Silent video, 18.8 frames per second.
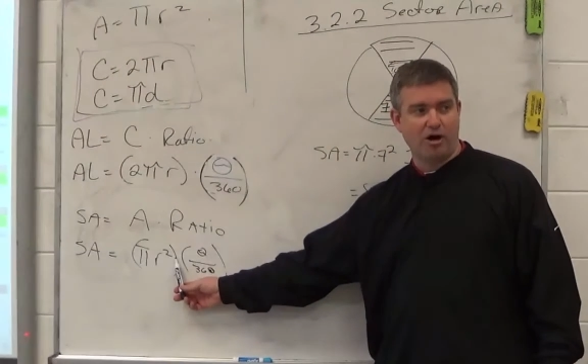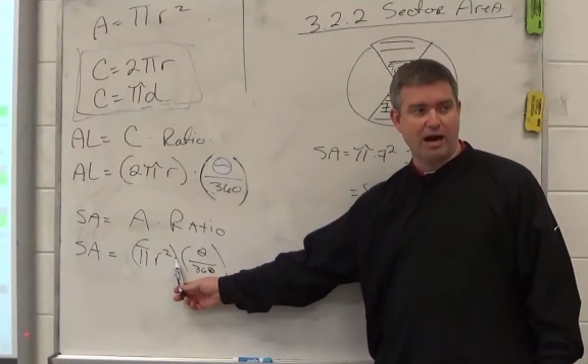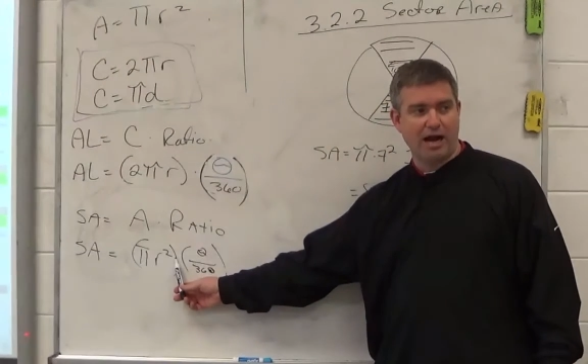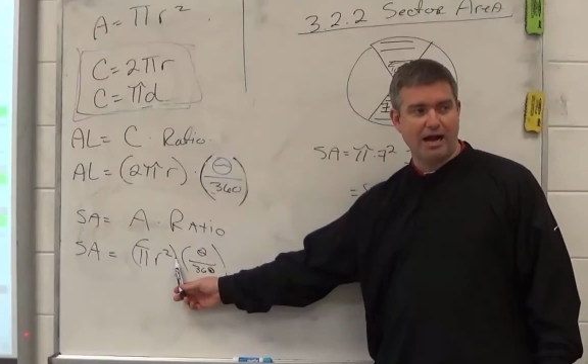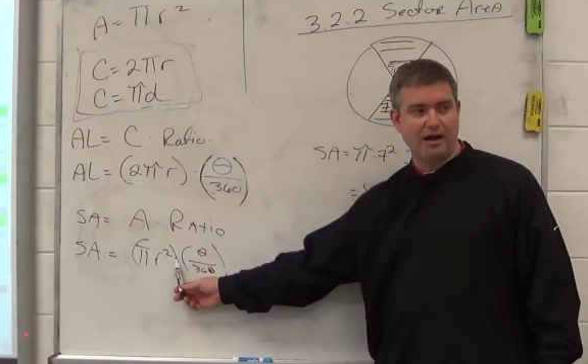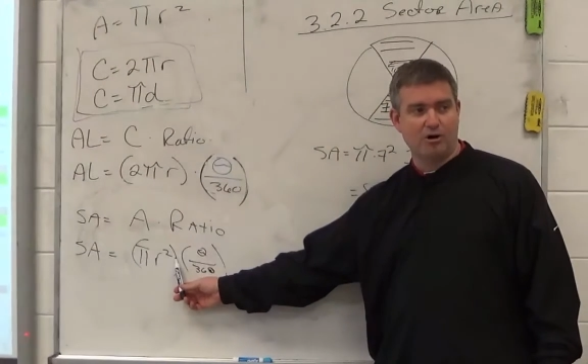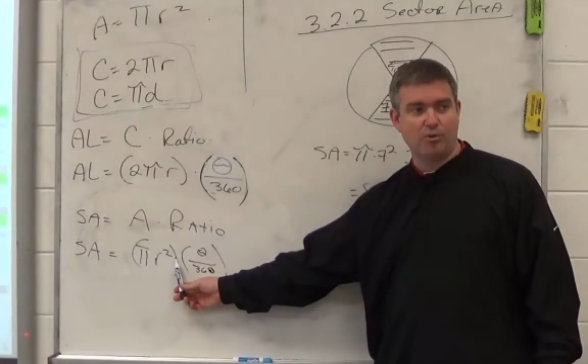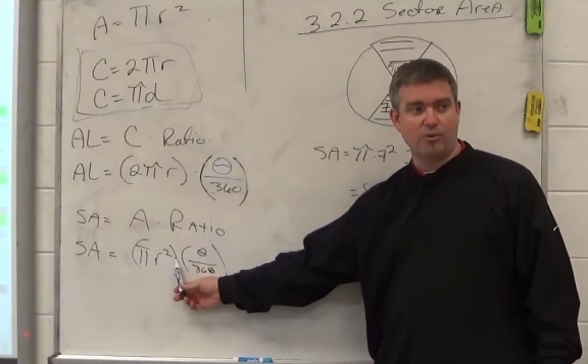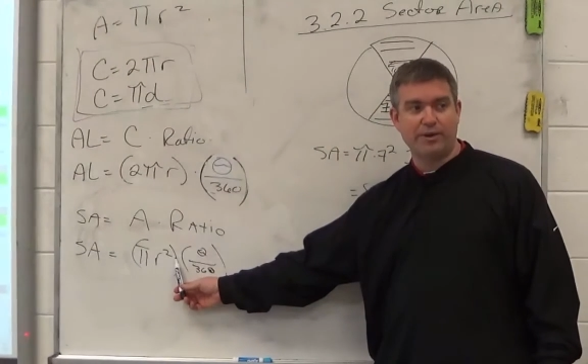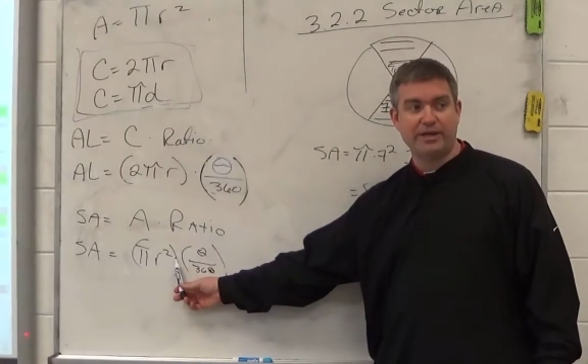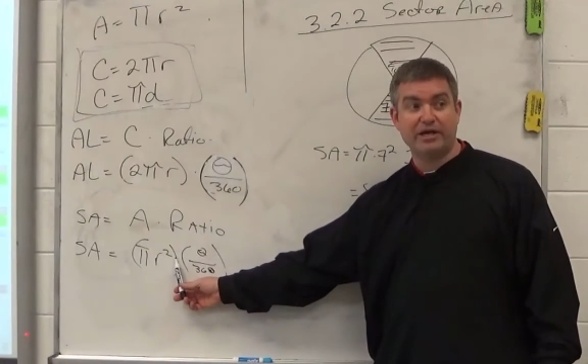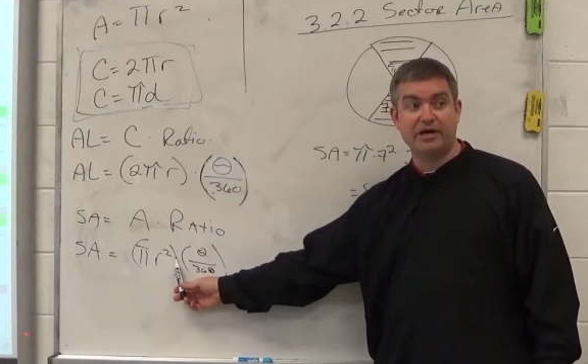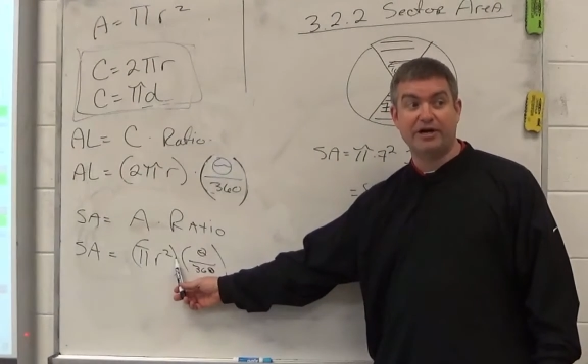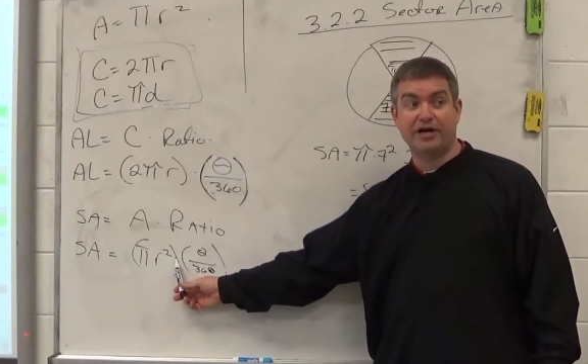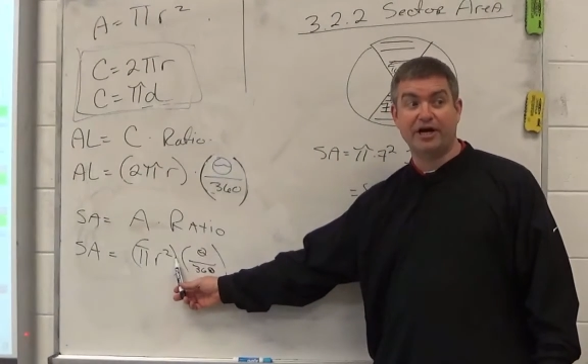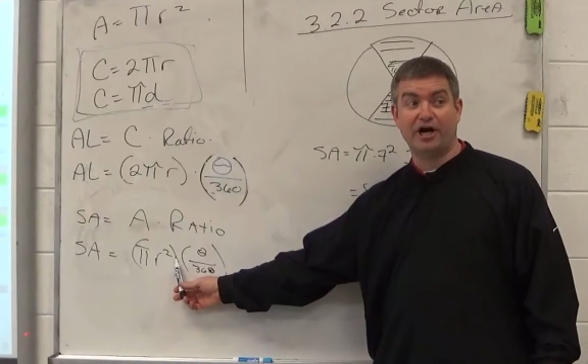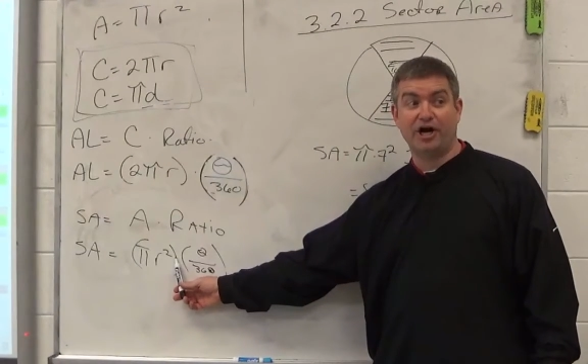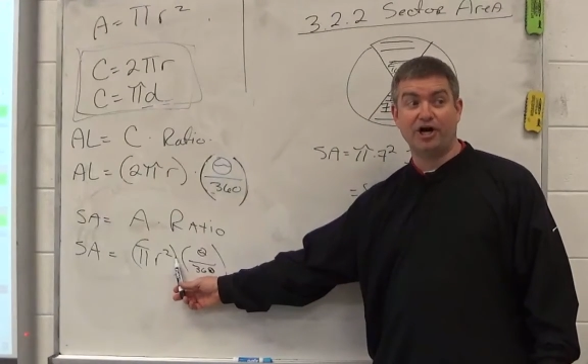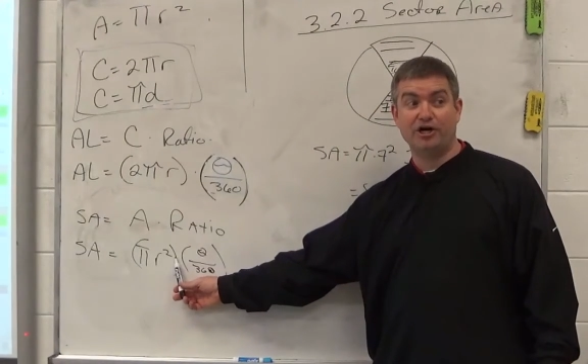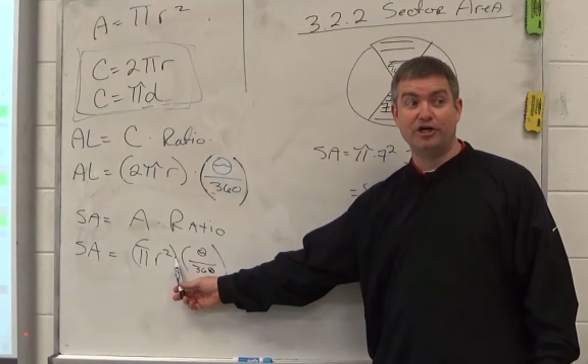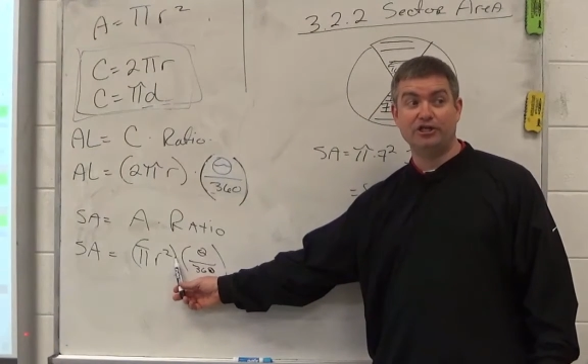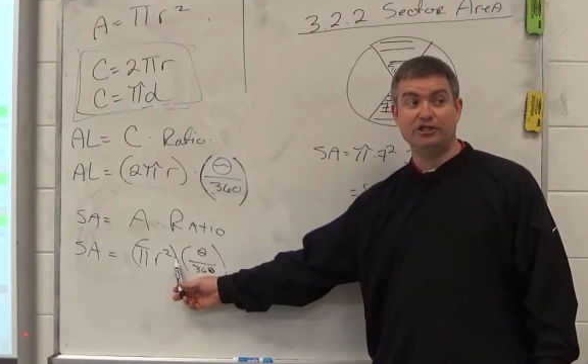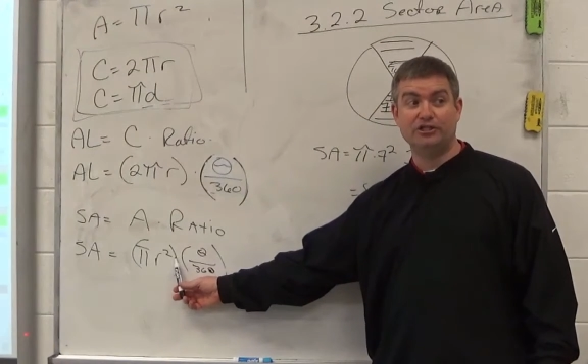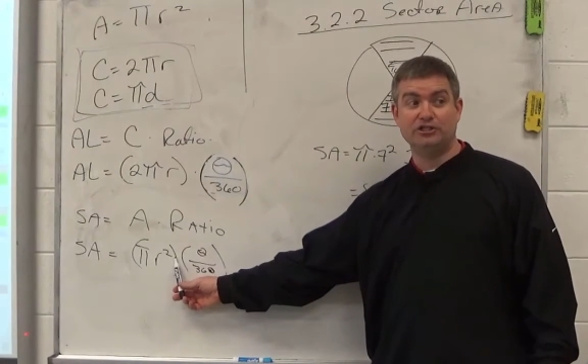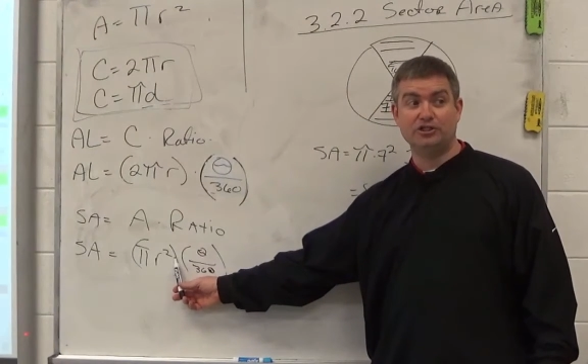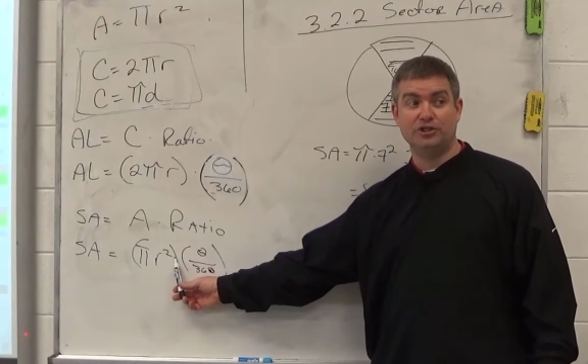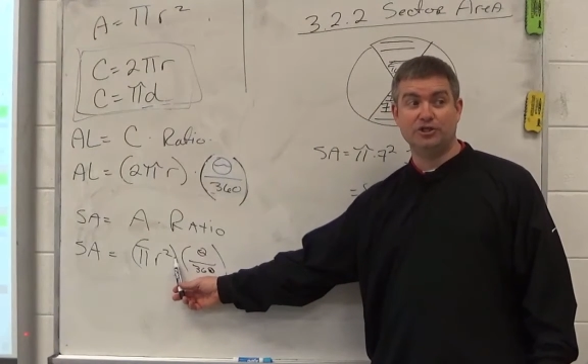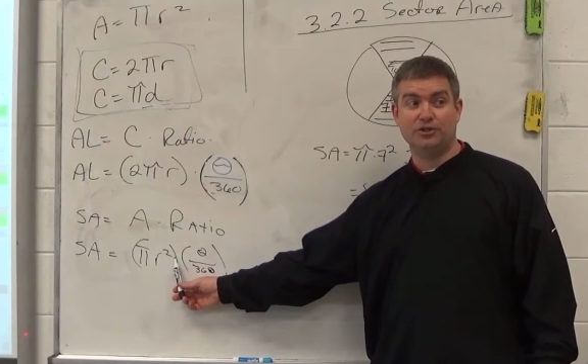How are we going to
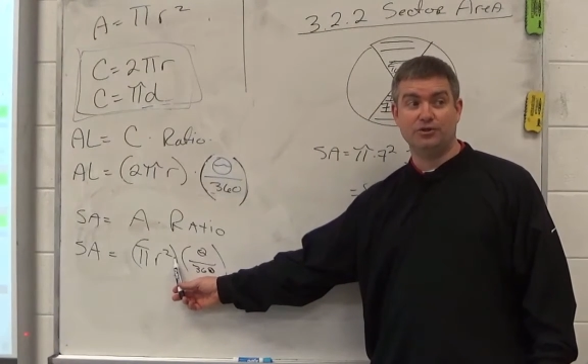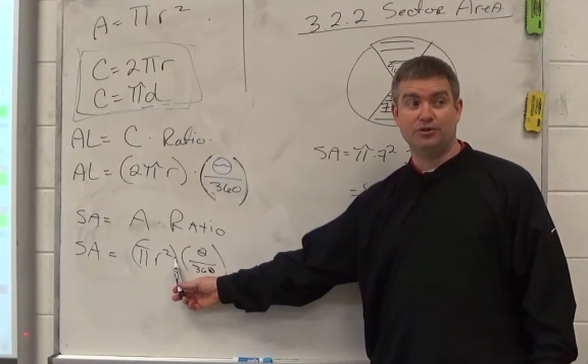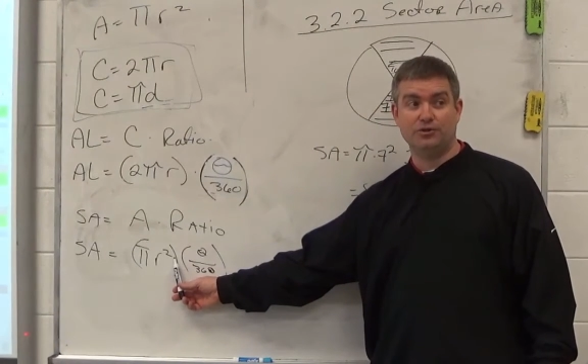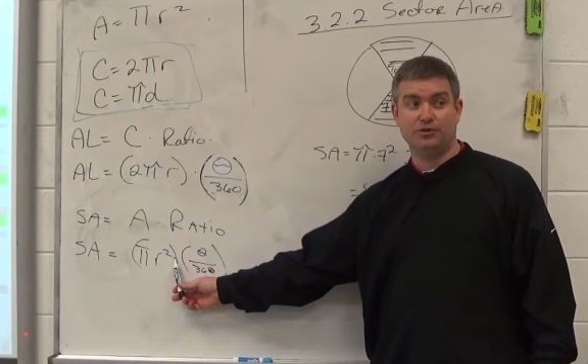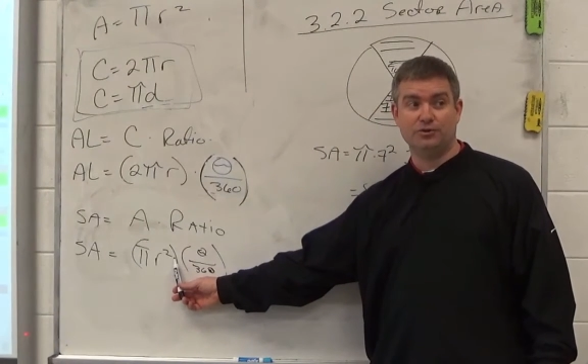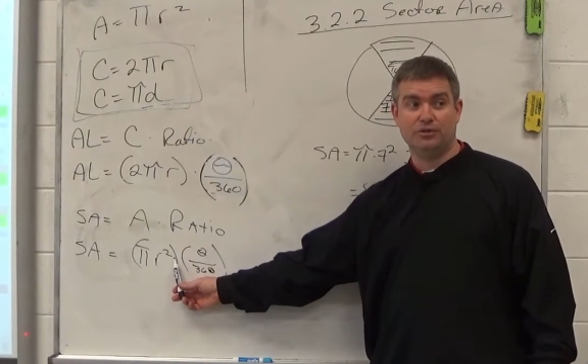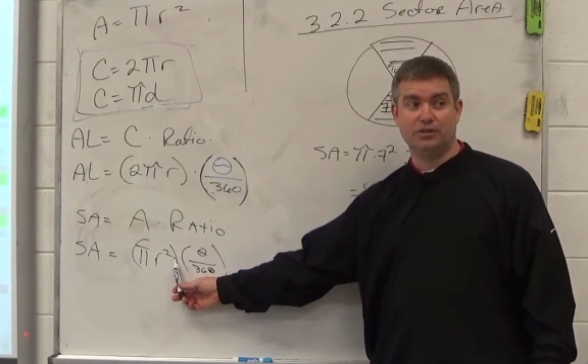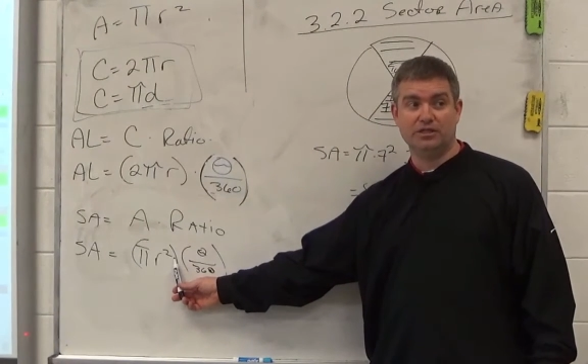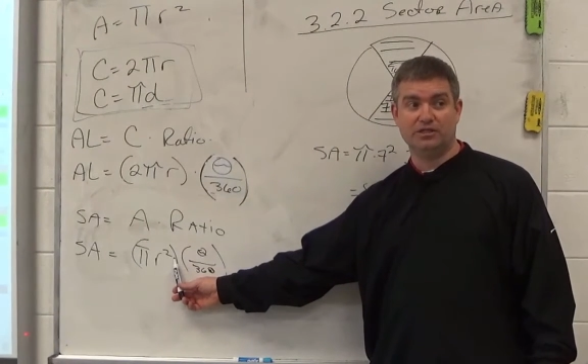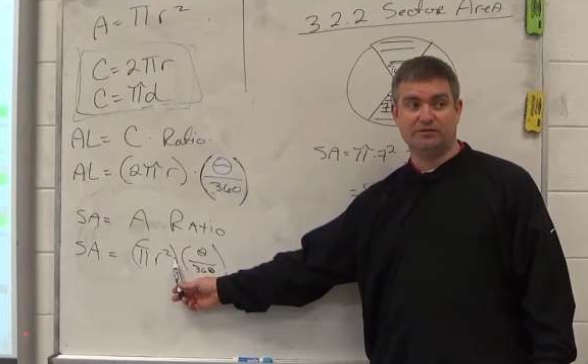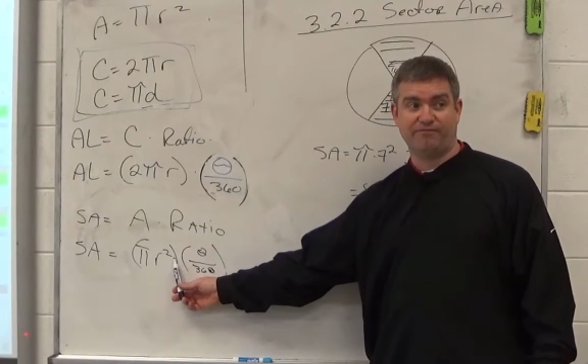undo this